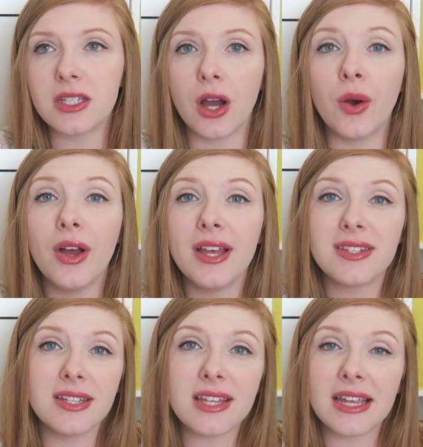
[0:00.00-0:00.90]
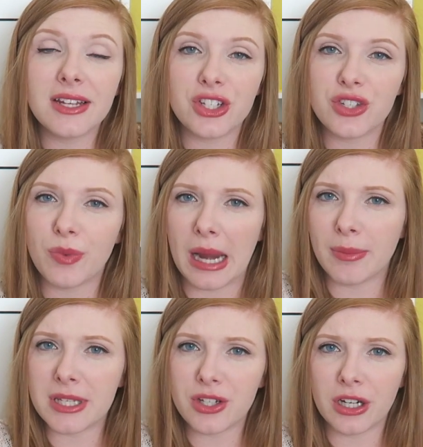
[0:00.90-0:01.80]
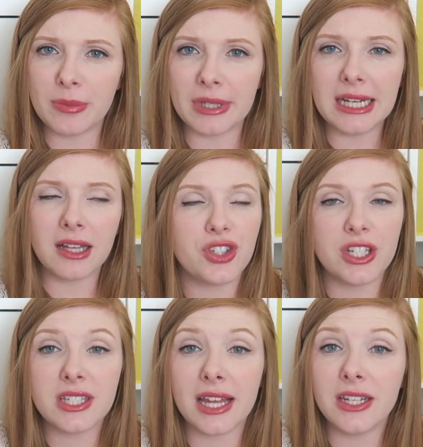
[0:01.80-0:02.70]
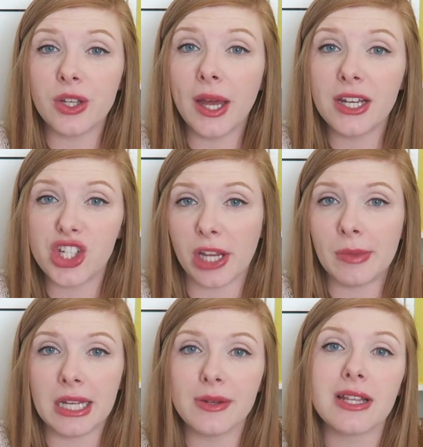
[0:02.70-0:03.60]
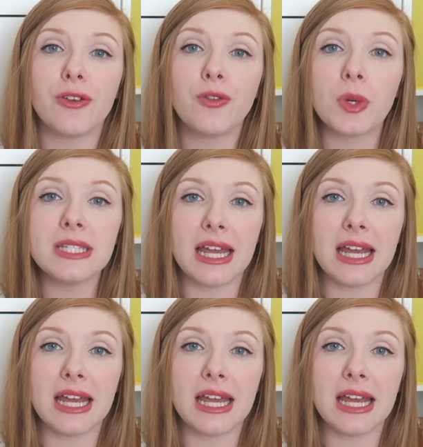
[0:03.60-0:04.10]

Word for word: So since I just randomly started bleeding, she decided to go ahead and check me and I was at four